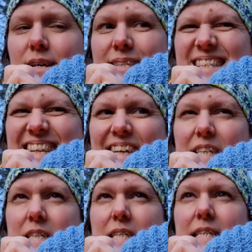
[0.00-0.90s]
a
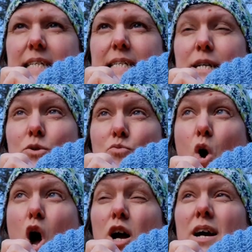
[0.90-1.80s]
slightly
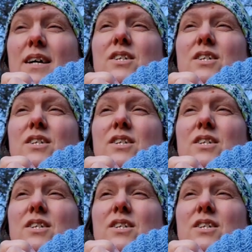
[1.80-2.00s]
wrong